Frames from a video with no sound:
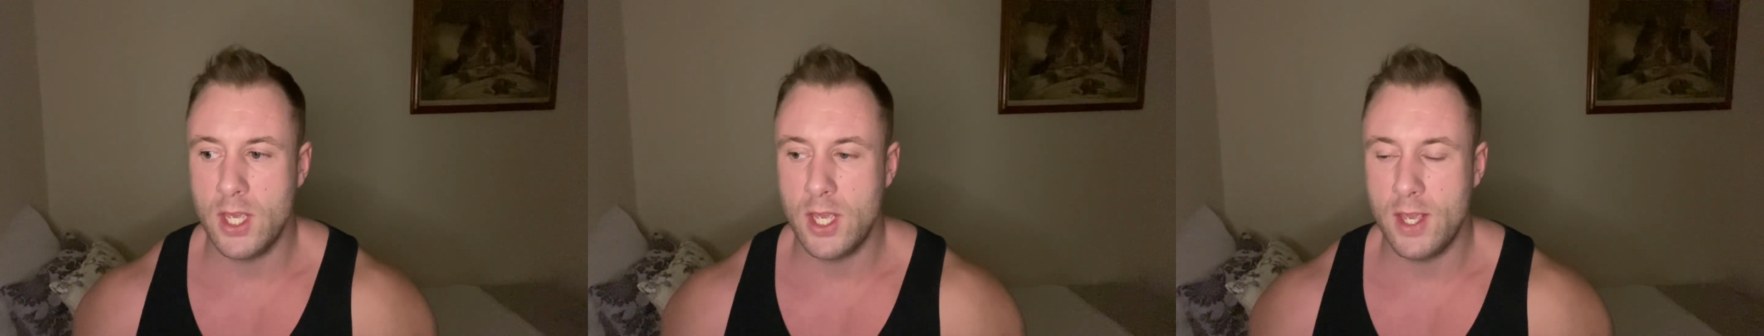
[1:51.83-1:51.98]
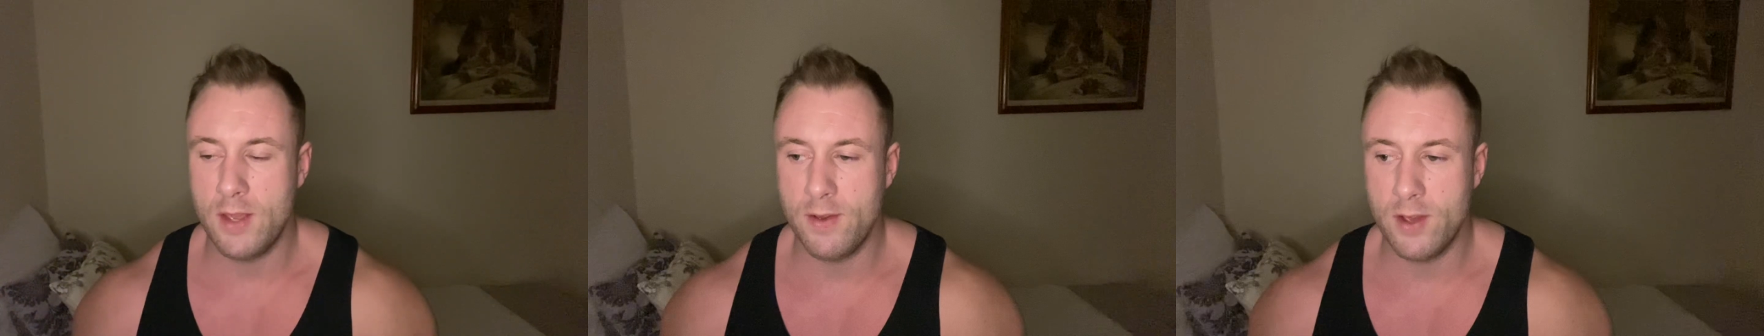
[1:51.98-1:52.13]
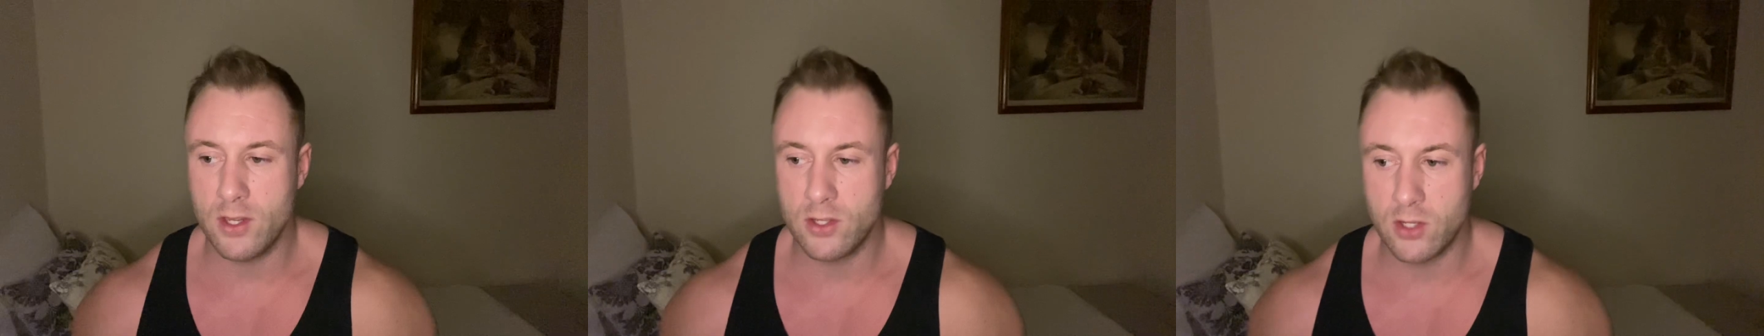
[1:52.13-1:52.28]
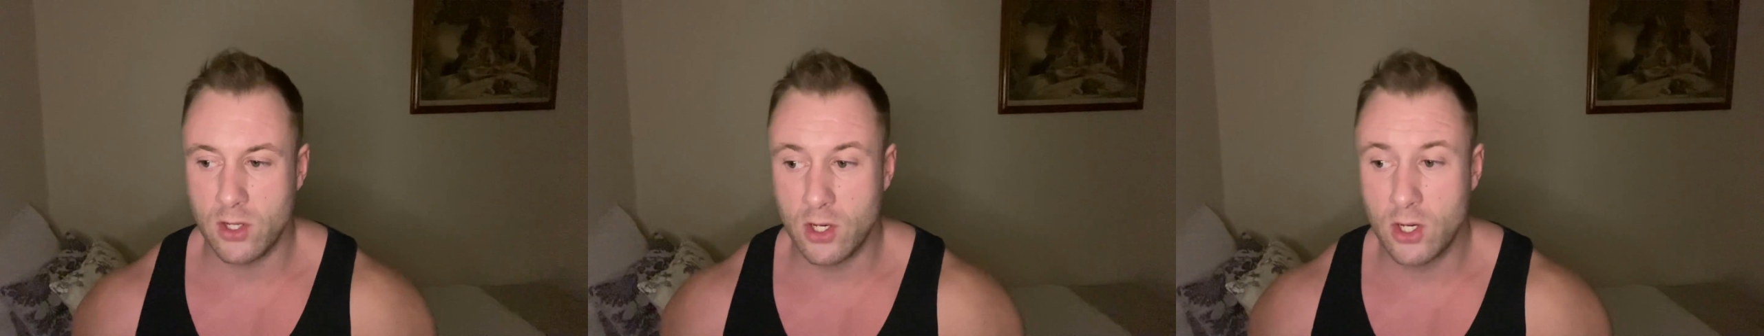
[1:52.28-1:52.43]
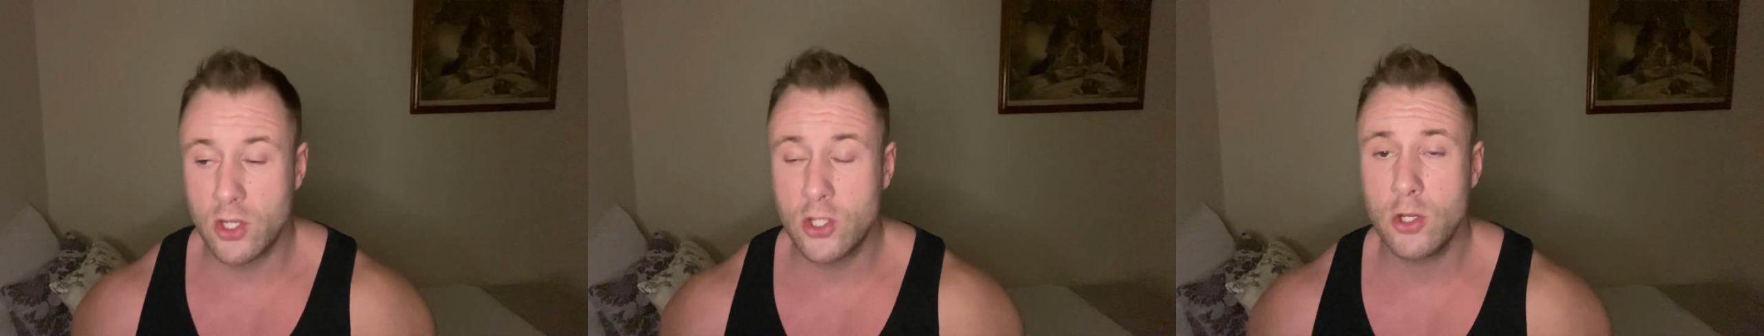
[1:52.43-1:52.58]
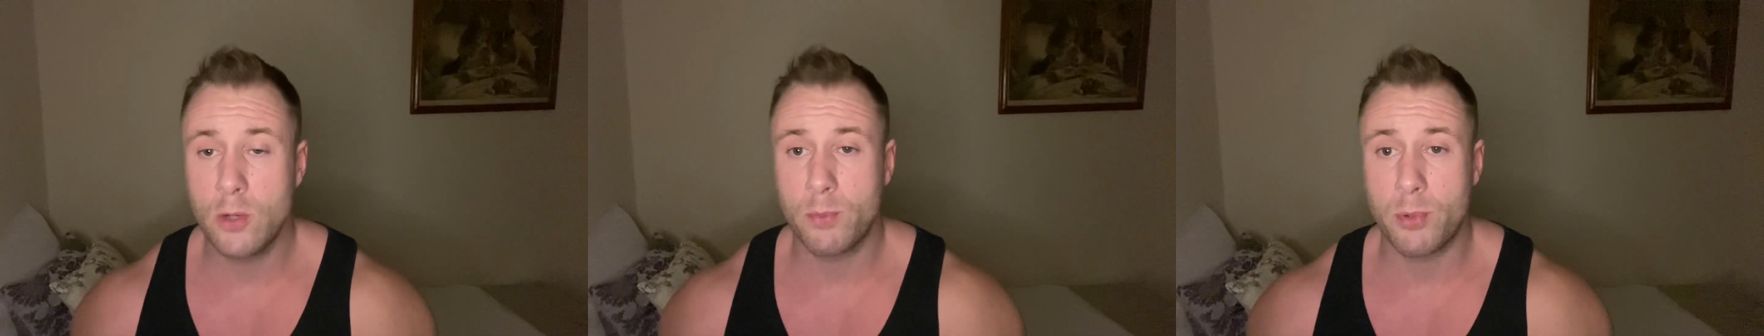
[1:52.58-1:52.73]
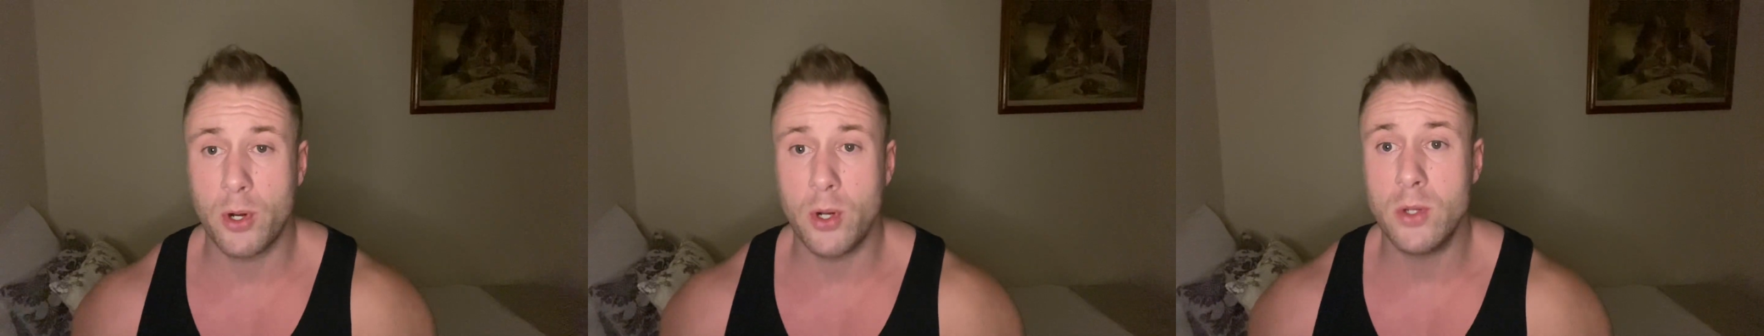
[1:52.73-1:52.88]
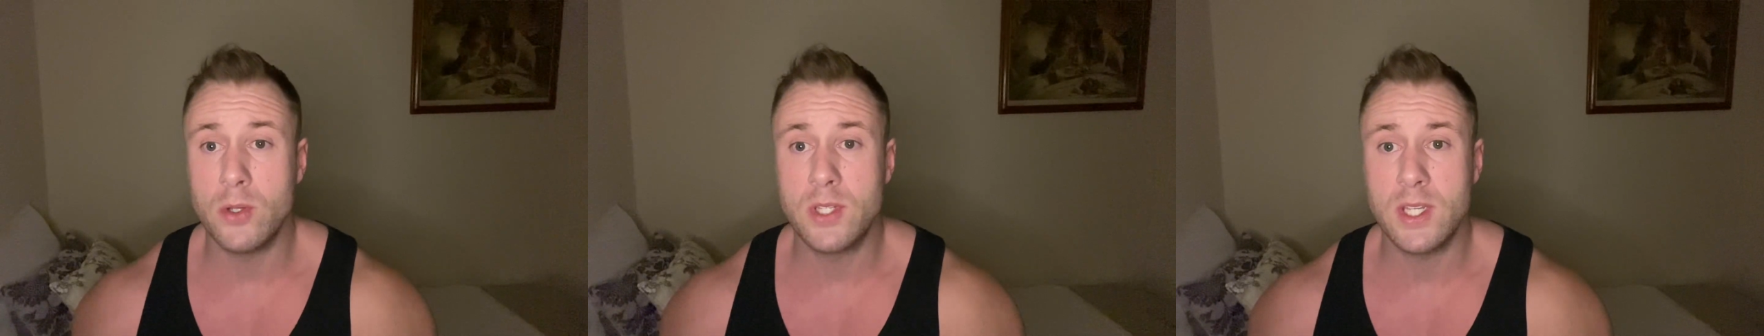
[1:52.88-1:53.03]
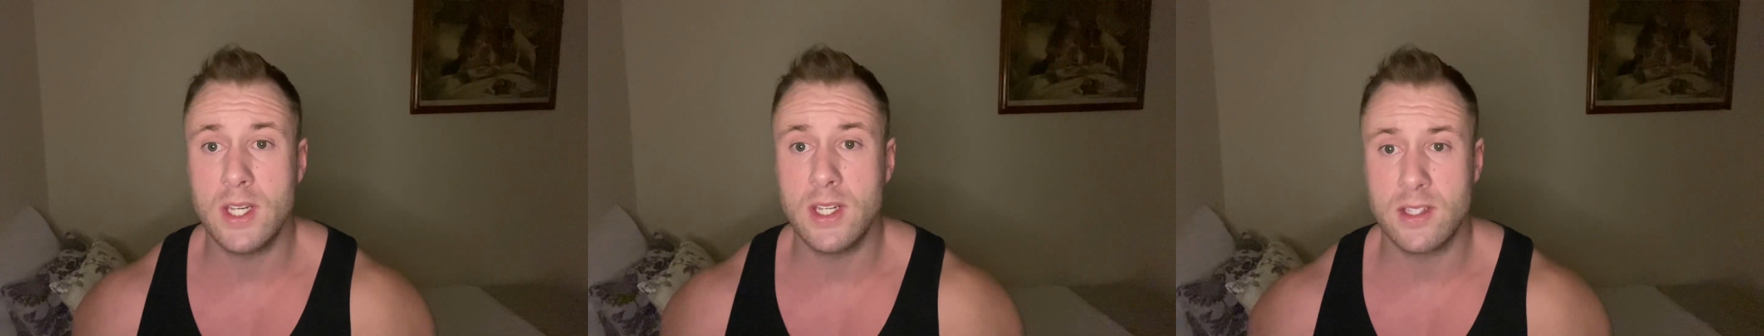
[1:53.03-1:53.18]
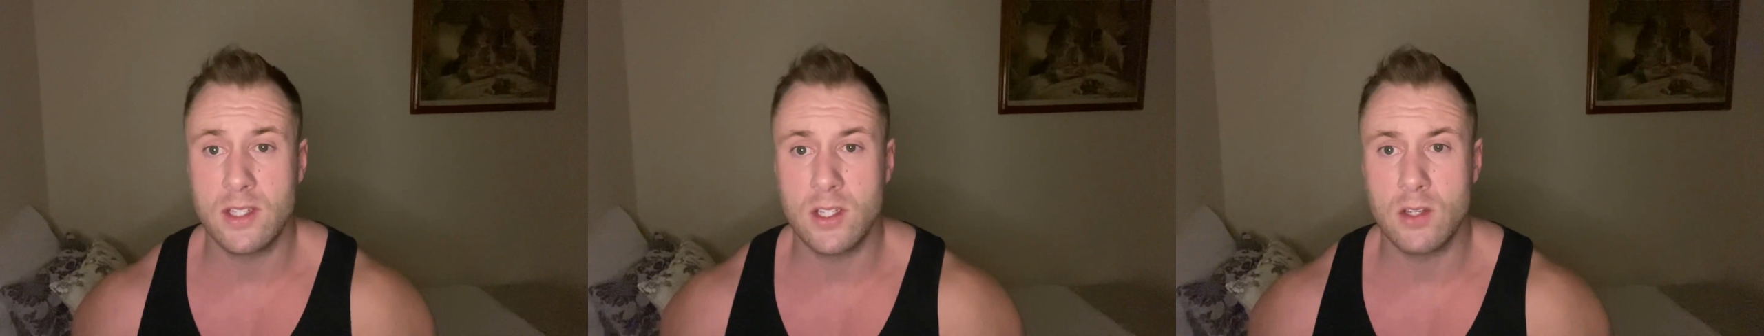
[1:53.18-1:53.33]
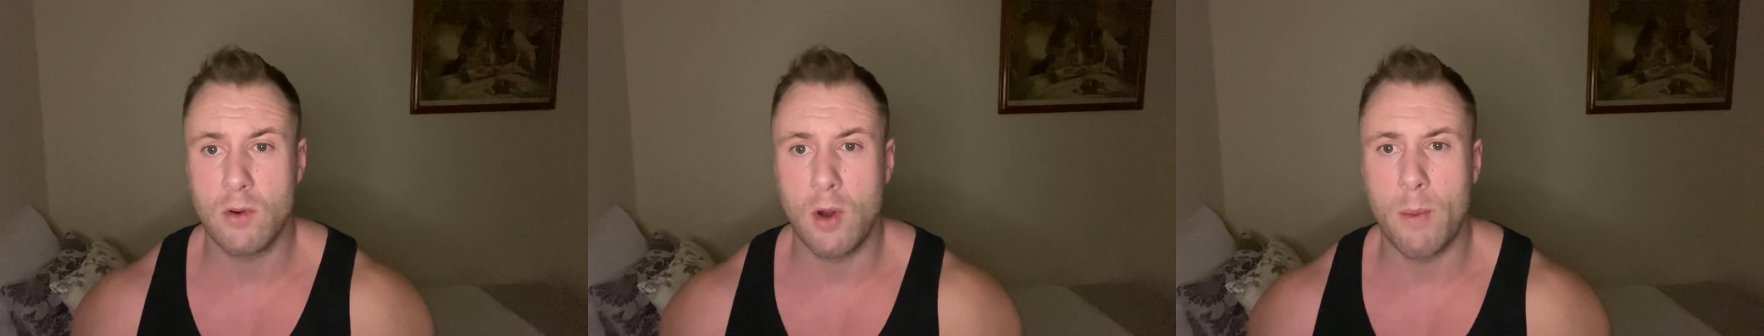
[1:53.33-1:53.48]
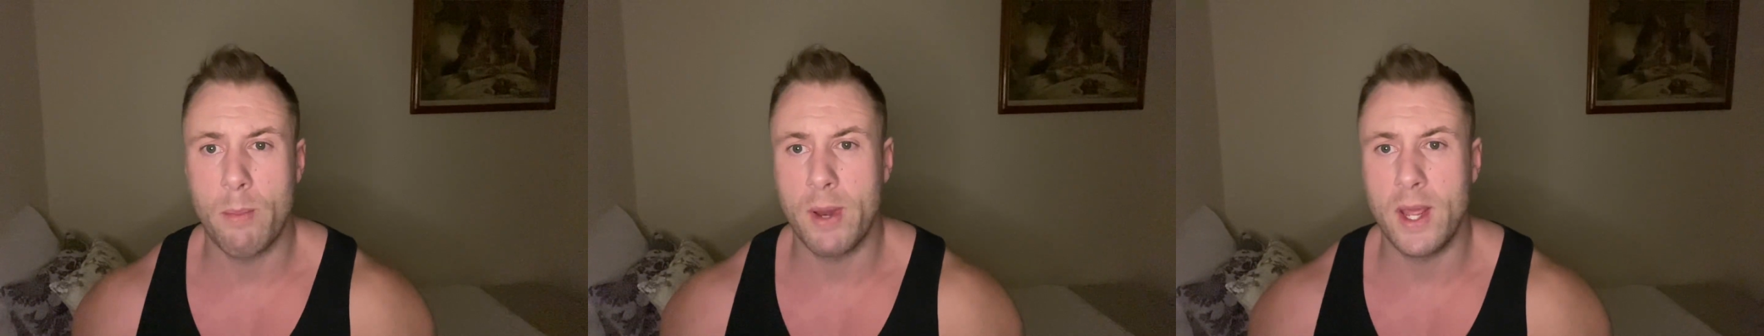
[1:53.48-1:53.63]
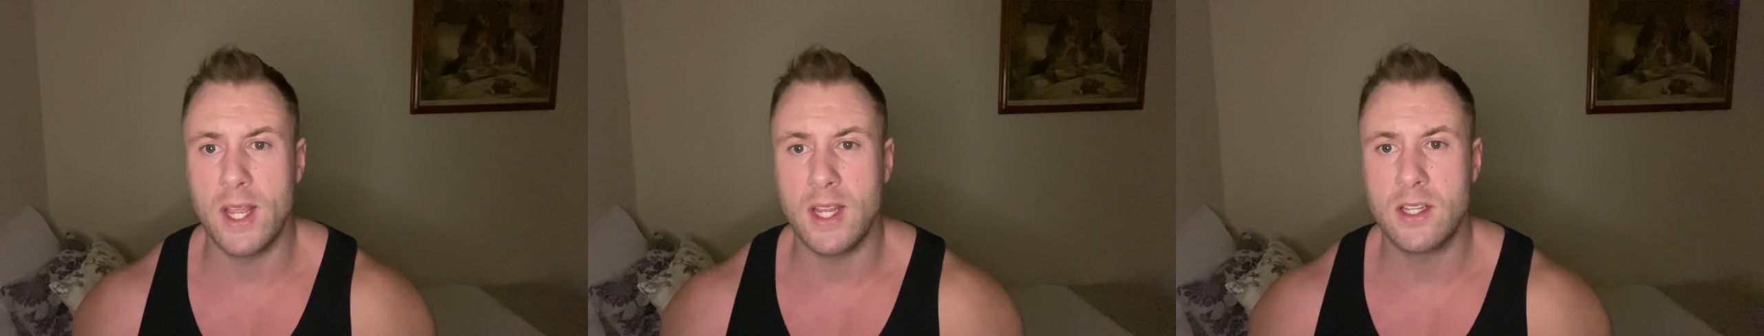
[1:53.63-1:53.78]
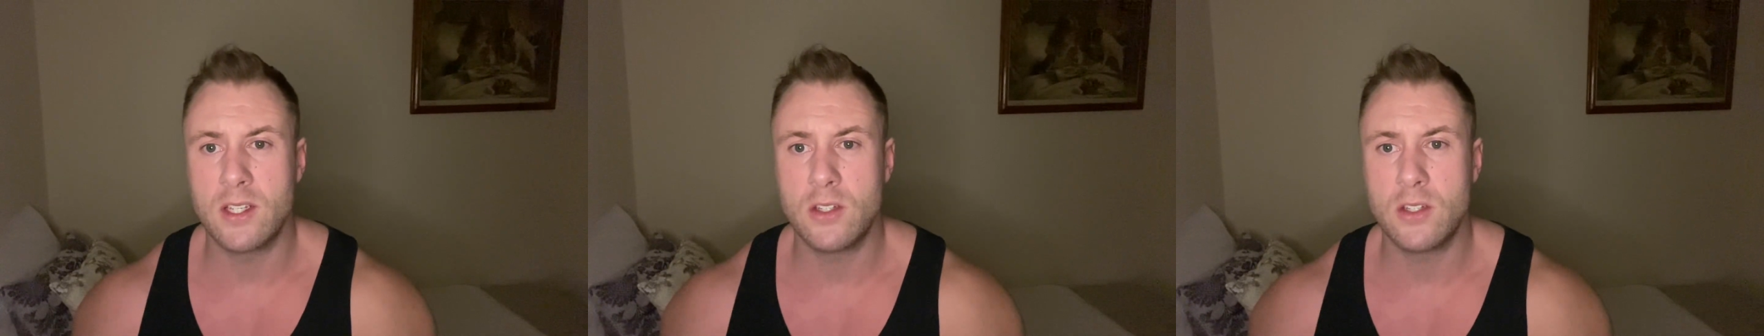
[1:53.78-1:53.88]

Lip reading: as long as your protein is in the right place,